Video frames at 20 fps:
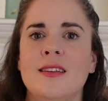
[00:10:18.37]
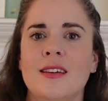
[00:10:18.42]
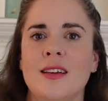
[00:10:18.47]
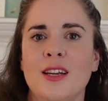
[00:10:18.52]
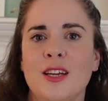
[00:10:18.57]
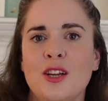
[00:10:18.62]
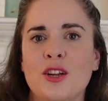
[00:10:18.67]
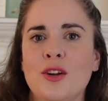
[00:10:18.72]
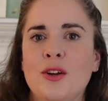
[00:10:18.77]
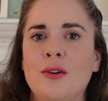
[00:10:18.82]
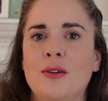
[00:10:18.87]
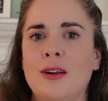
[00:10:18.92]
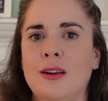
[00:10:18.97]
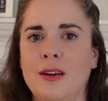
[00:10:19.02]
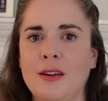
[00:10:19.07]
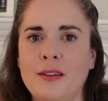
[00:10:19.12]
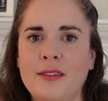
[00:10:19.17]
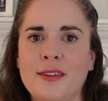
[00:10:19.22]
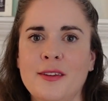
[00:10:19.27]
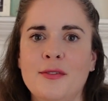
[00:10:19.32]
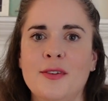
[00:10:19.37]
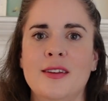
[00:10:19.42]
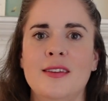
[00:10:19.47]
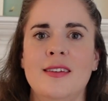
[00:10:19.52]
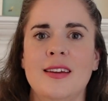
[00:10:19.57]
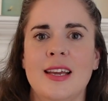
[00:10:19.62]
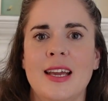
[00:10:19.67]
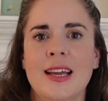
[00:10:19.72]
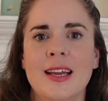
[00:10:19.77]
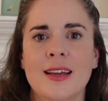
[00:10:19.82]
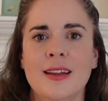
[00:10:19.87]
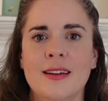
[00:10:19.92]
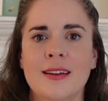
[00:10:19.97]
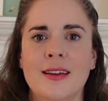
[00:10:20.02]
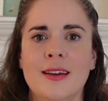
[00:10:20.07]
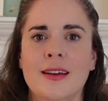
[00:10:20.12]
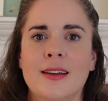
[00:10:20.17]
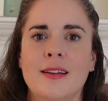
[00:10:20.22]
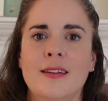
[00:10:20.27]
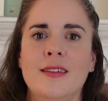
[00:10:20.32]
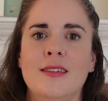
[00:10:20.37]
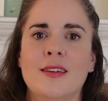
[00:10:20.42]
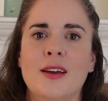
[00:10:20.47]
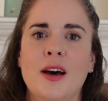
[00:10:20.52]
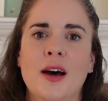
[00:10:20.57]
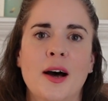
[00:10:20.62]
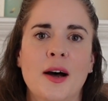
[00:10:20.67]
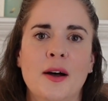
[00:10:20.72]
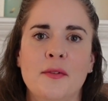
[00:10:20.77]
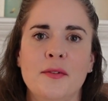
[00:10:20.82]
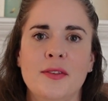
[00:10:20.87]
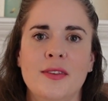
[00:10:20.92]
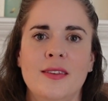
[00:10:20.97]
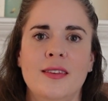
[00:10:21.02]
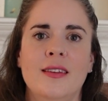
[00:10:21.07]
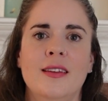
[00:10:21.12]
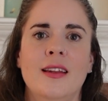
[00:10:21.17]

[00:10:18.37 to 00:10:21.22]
kind of cute little sophisticated knitted scarves.